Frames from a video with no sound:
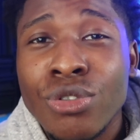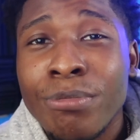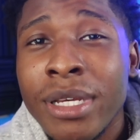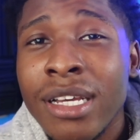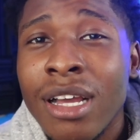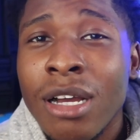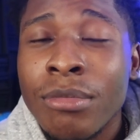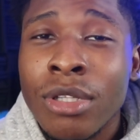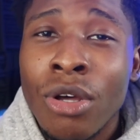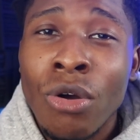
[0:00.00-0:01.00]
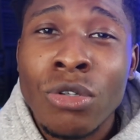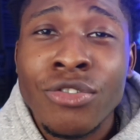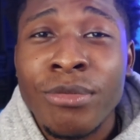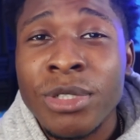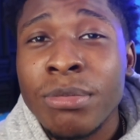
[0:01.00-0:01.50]
to pick up
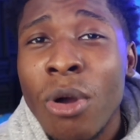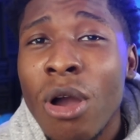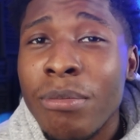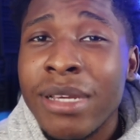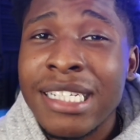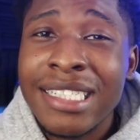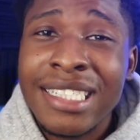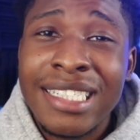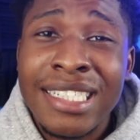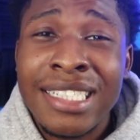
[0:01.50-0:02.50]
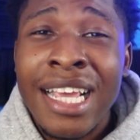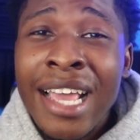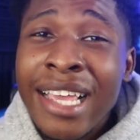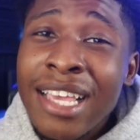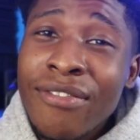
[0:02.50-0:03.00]
loads from small businesses,
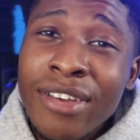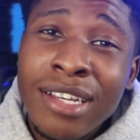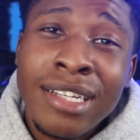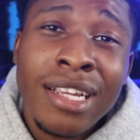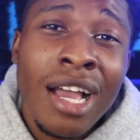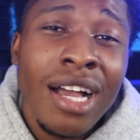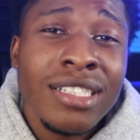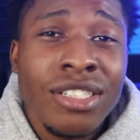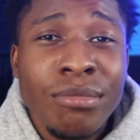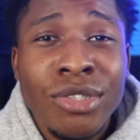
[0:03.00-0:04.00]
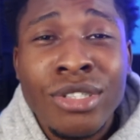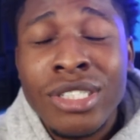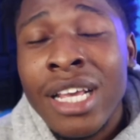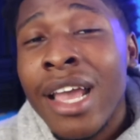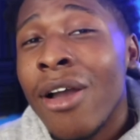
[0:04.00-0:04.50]
even
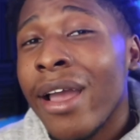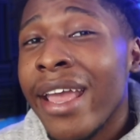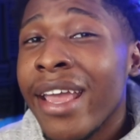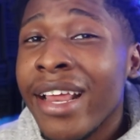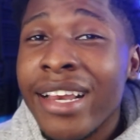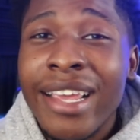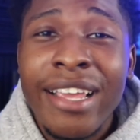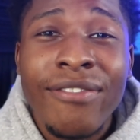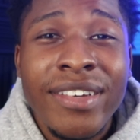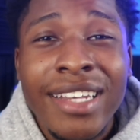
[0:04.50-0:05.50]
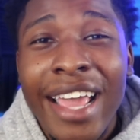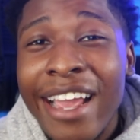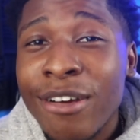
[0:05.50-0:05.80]
customers, and even the